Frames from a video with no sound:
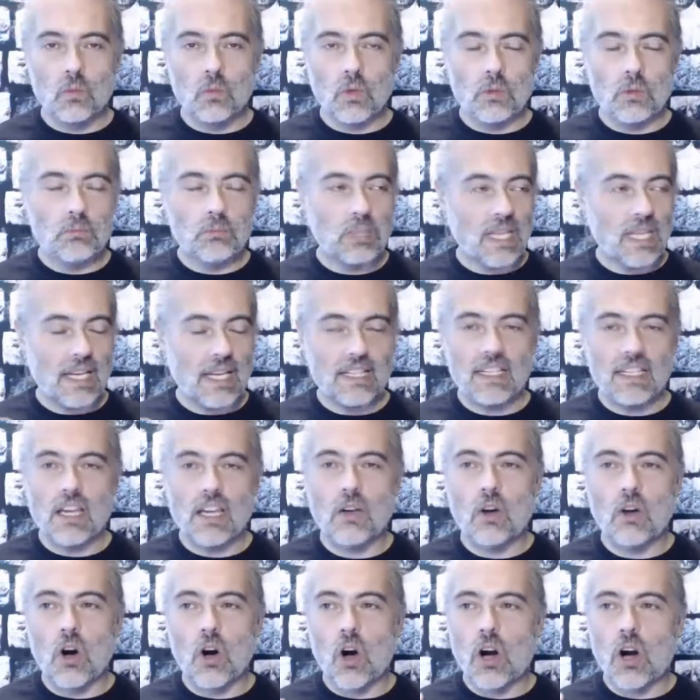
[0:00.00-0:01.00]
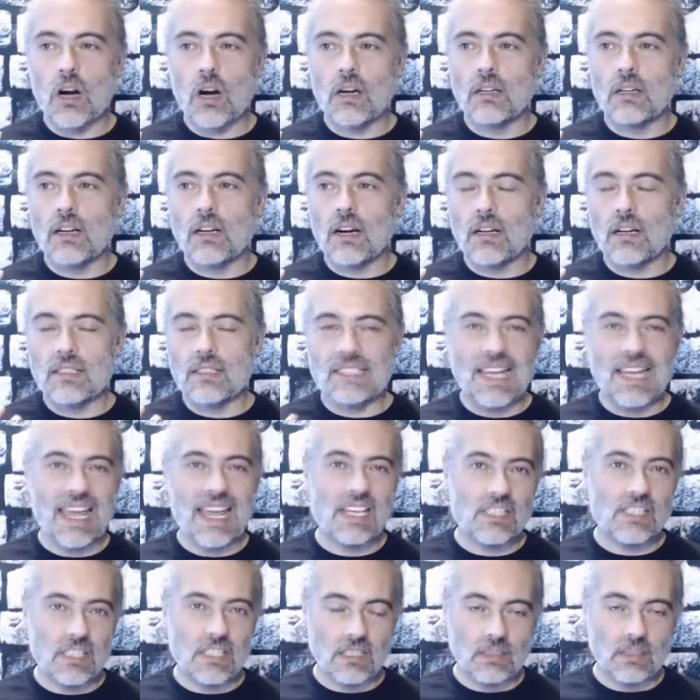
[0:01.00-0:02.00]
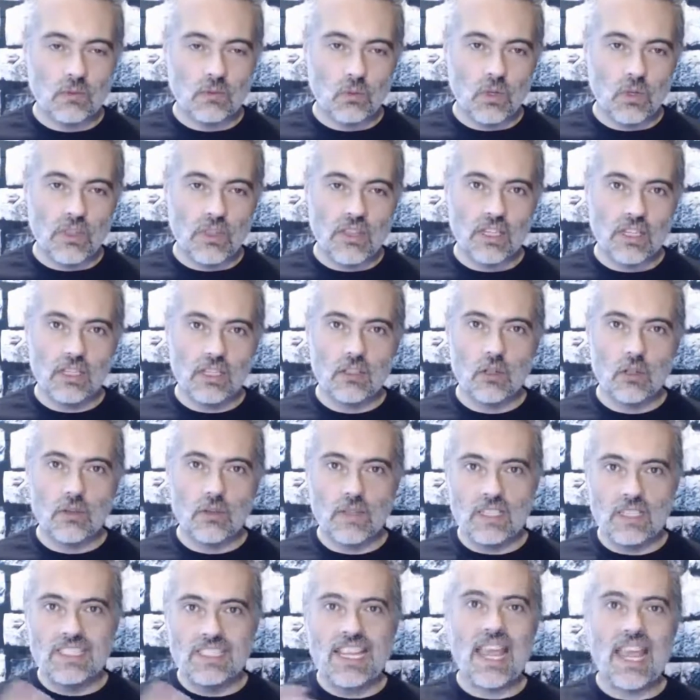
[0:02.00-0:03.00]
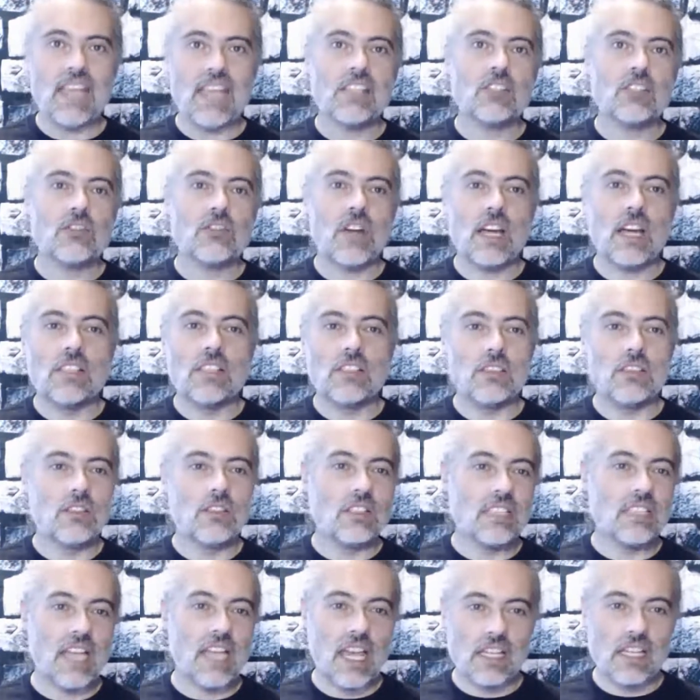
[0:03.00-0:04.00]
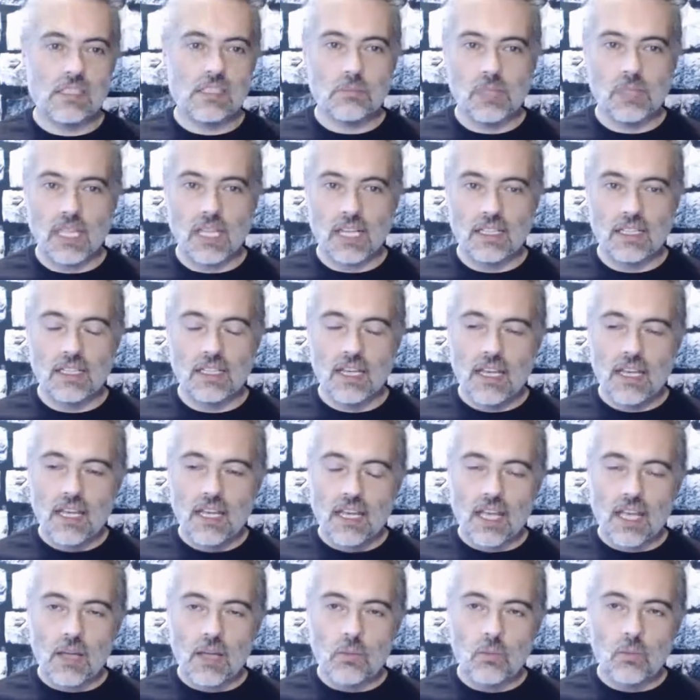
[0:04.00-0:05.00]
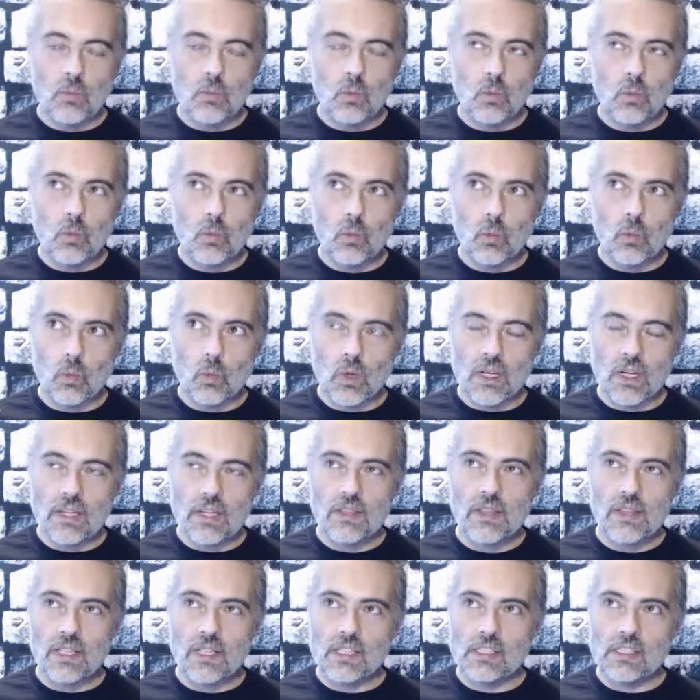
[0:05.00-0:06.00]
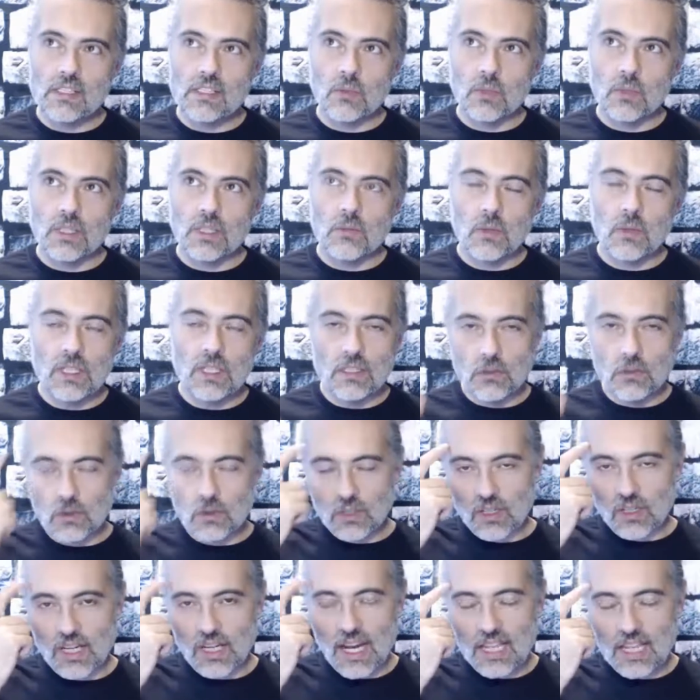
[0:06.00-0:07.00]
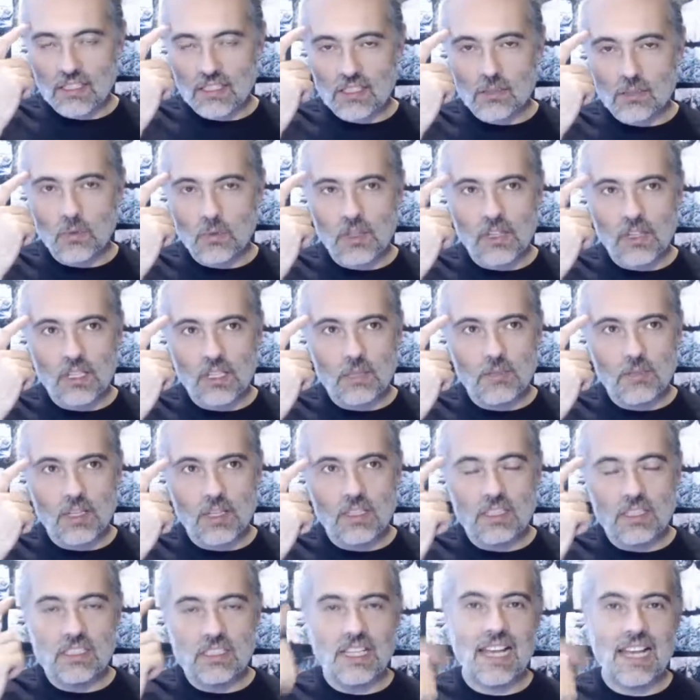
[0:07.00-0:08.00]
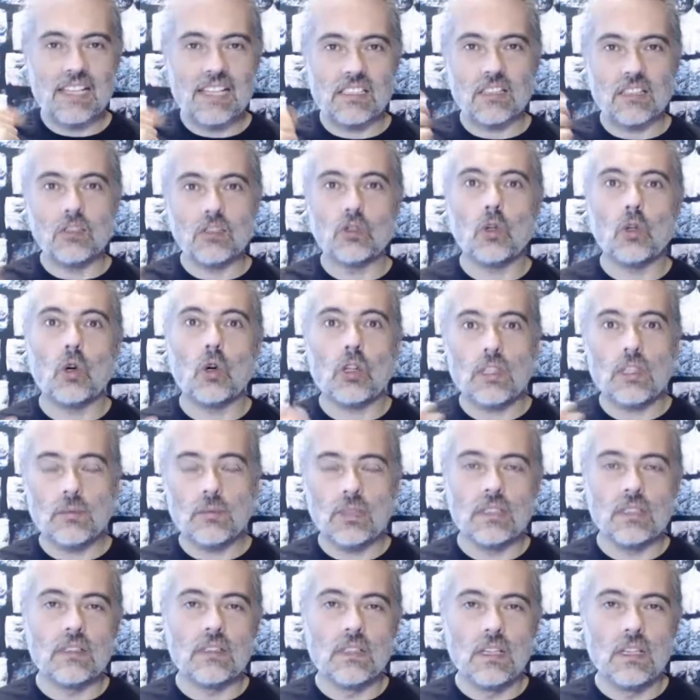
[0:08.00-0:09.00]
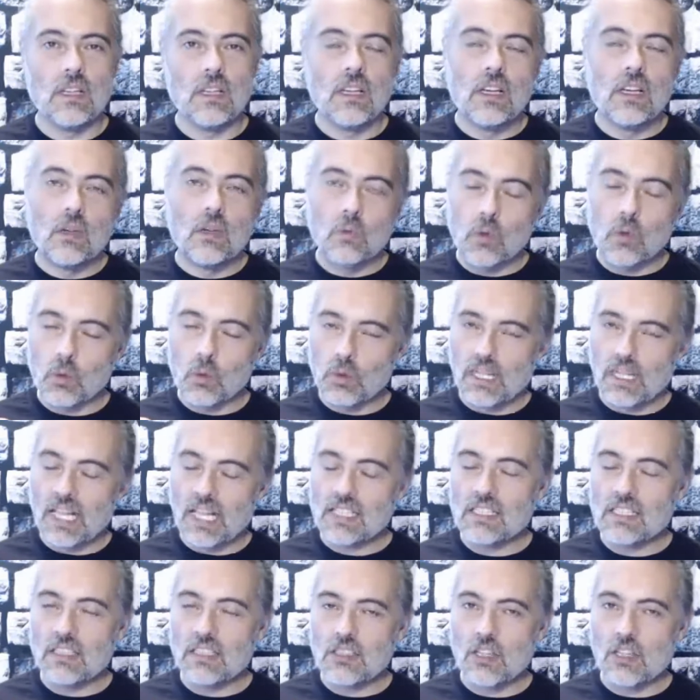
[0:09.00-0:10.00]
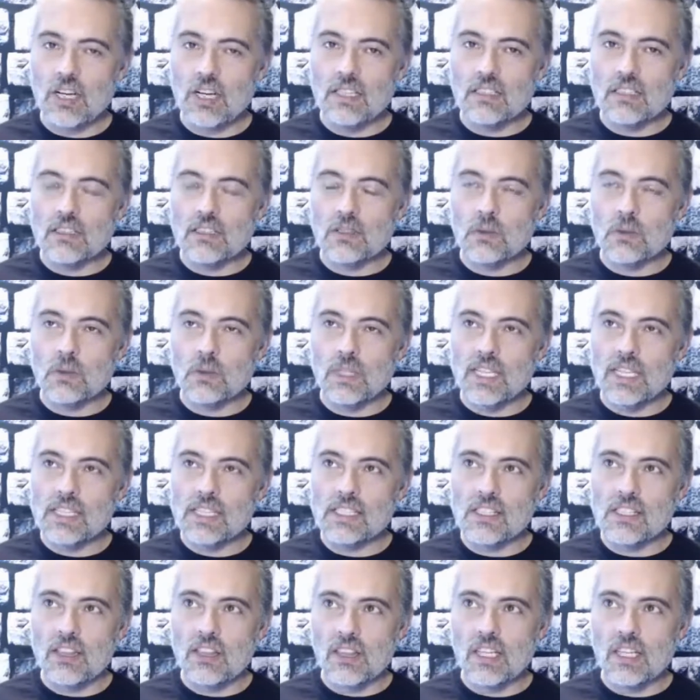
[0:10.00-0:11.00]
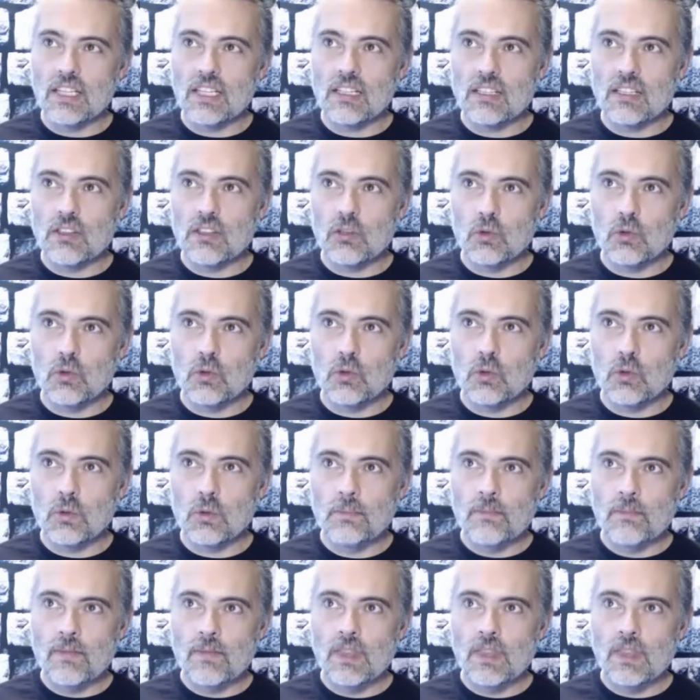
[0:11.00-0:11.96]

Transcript: when we're planning out our, our testing, we're thinking of a test strategy or a test plan. And one of the things that we, we do in our heads is we think about this as a document. What we're actually trying to do is think through